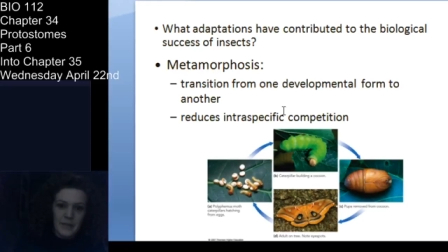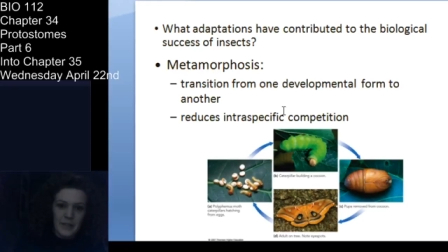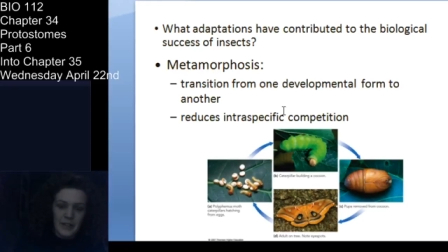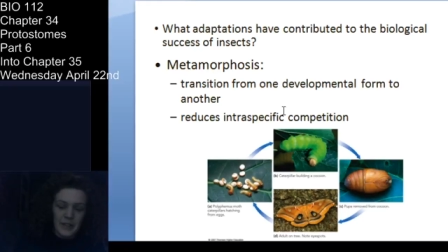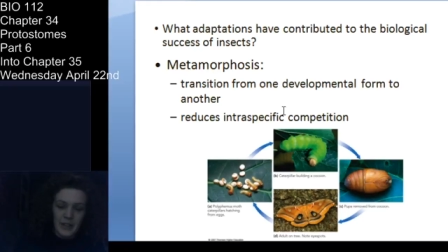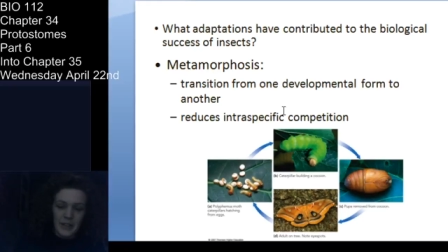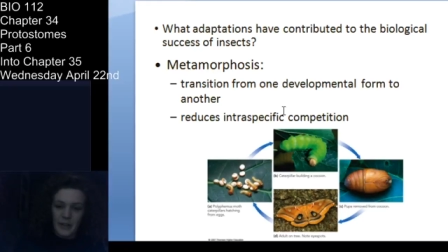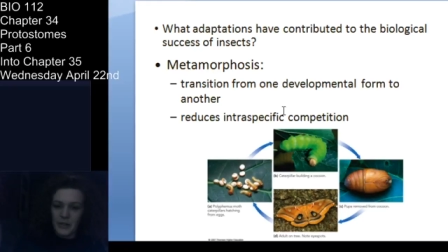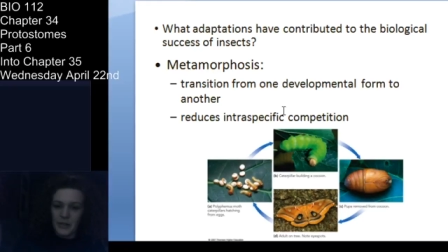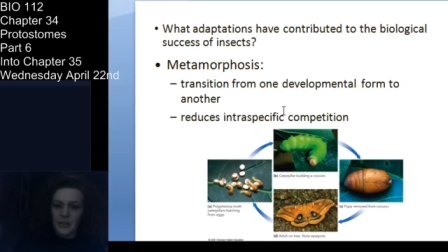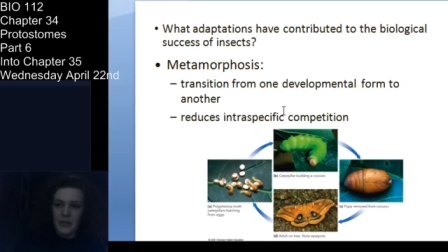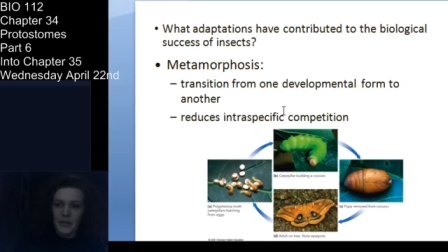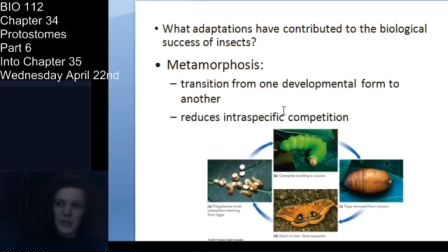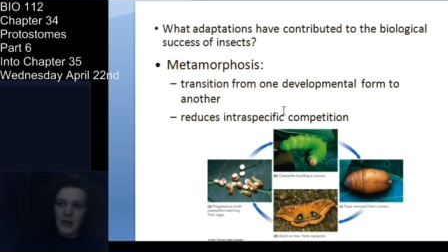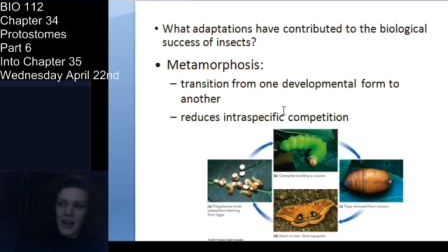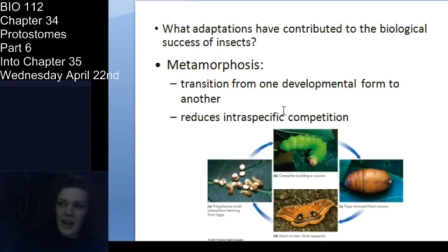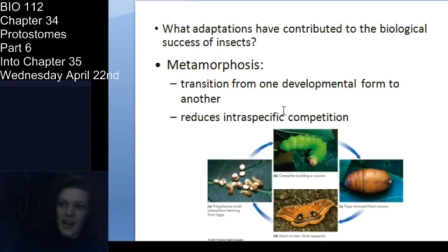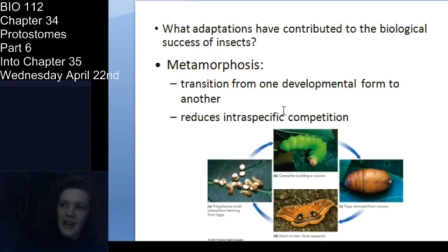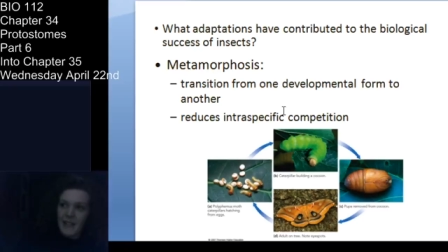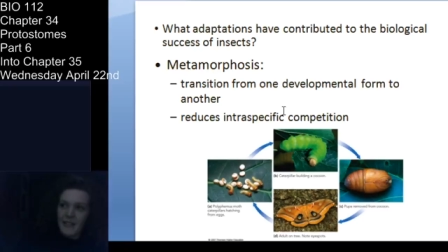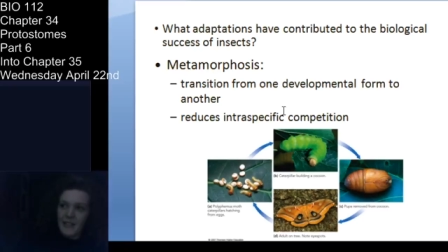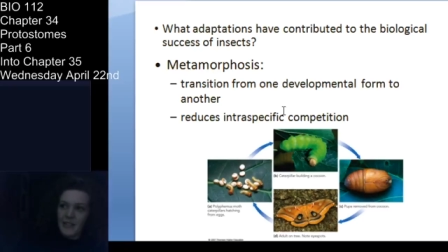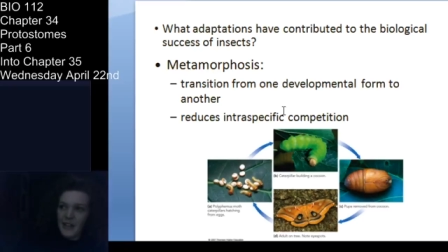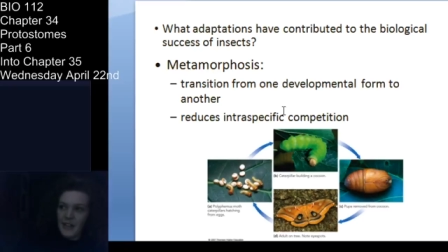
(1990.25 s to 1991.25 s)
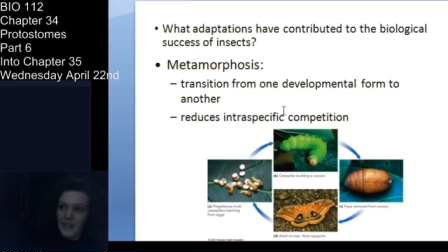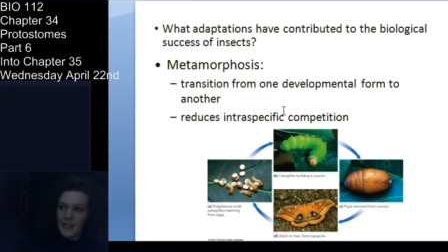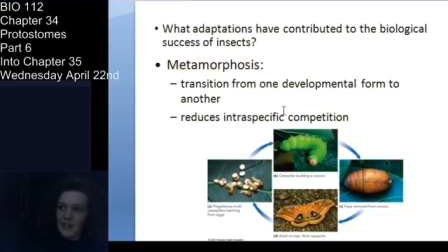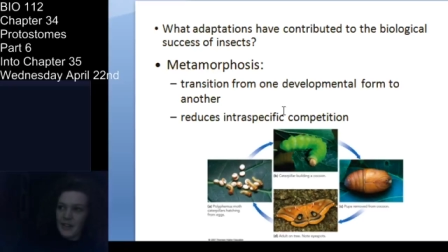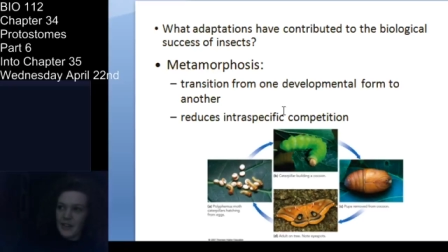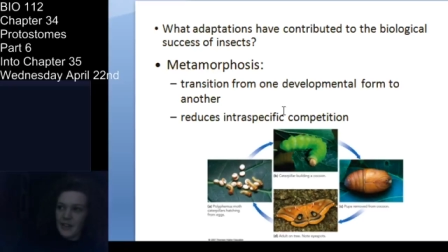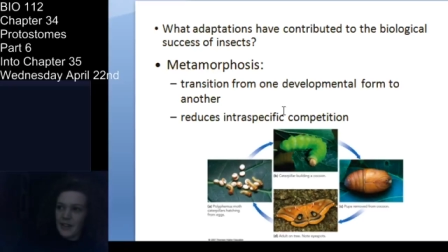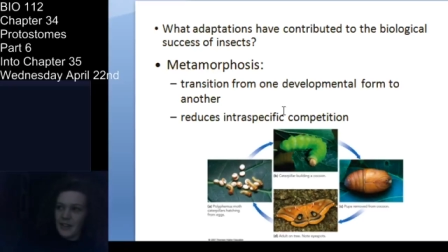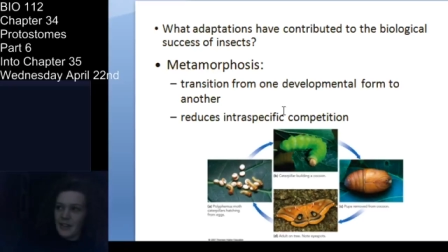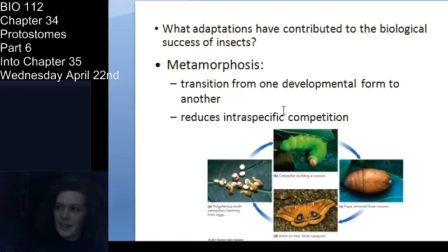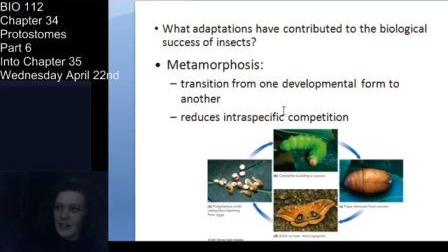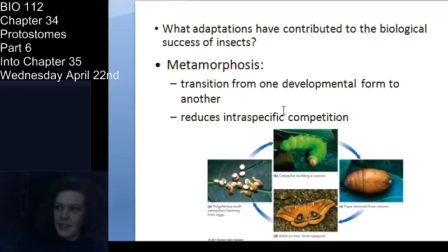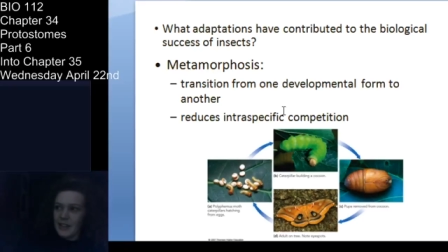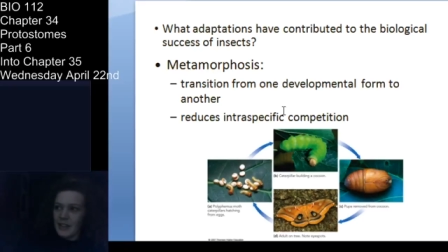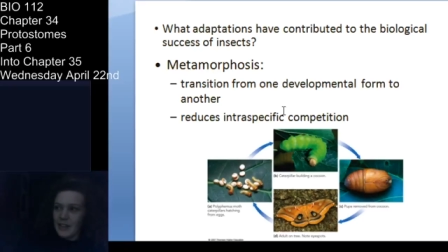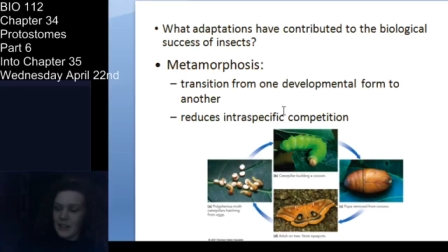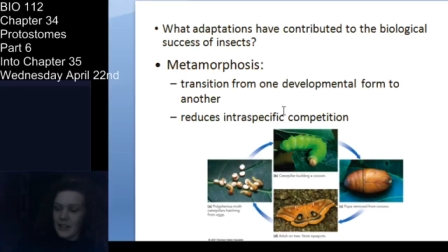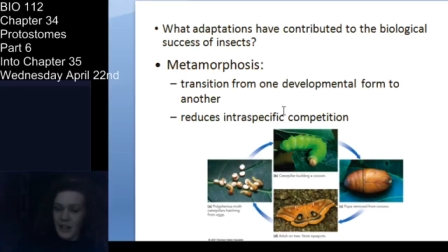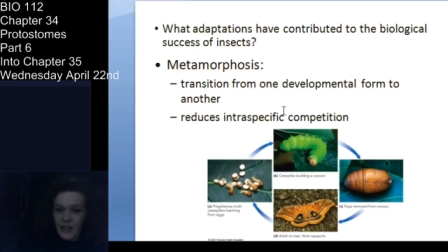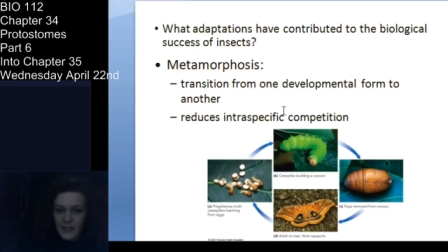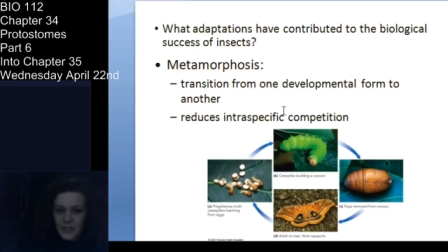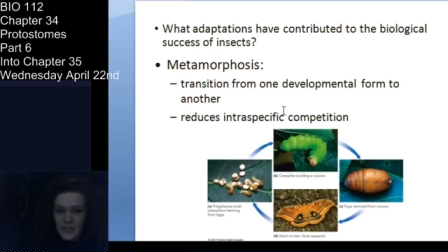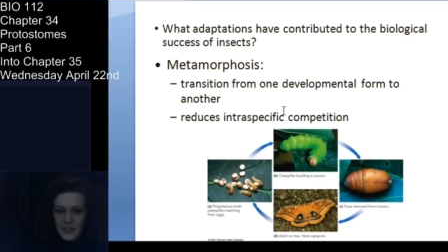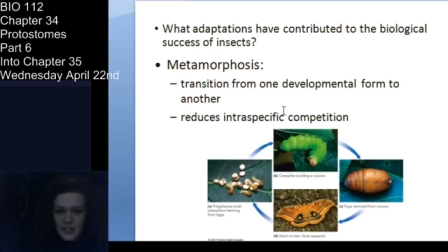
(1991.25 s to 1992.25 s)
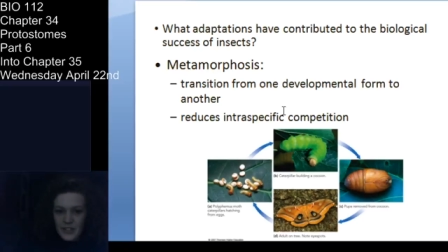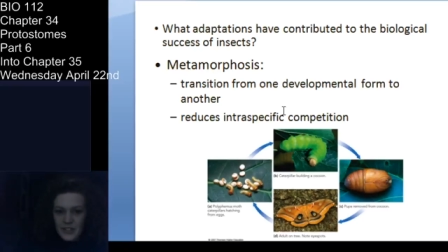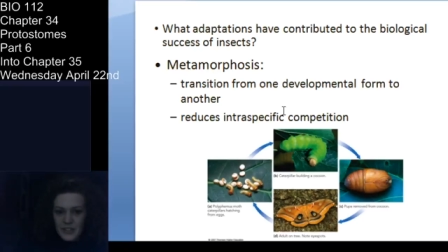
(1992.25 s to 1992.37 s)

you know, you don't have another larva